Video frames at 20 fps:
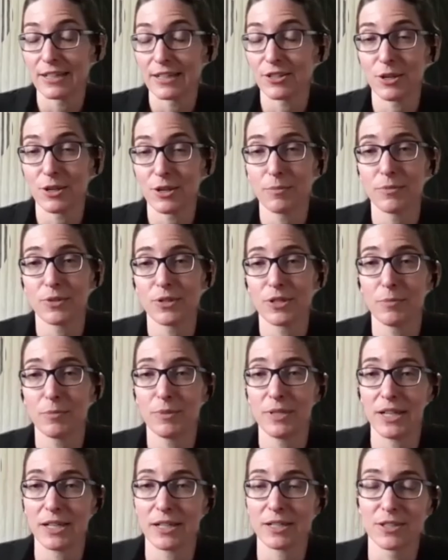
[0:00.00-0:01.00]
some some
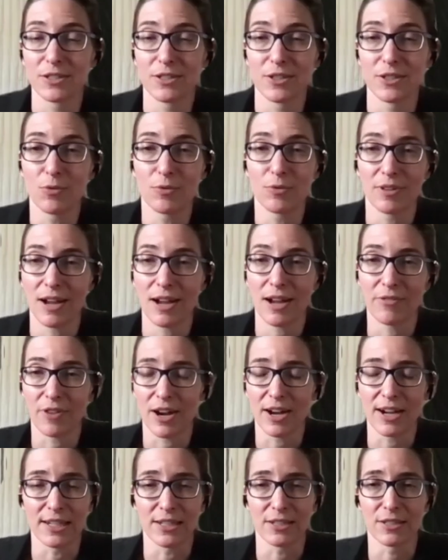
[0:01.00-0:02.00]
ticks don't have
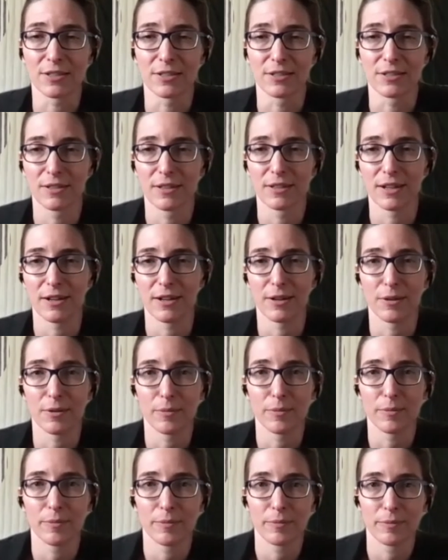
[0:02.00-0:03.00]
eyes
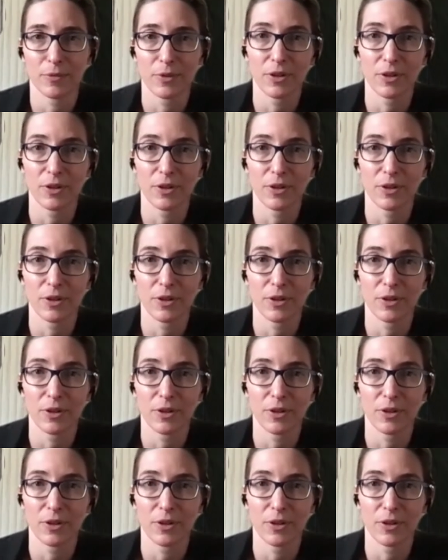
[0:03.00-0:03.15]
um,